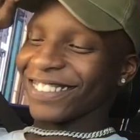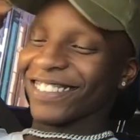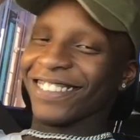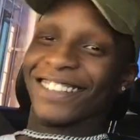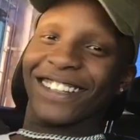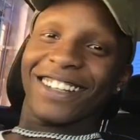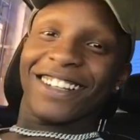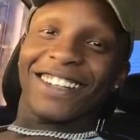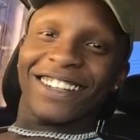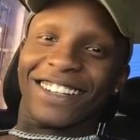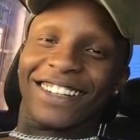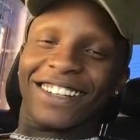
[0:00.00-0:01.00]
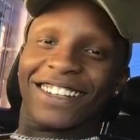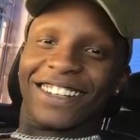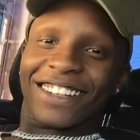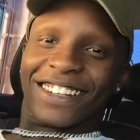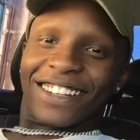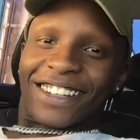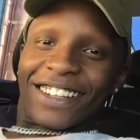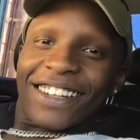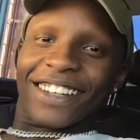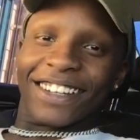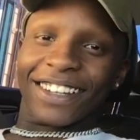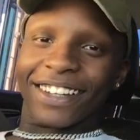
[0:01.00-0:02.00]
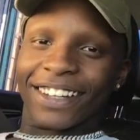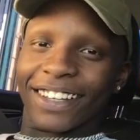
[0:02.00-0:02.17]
This person isn't speaking.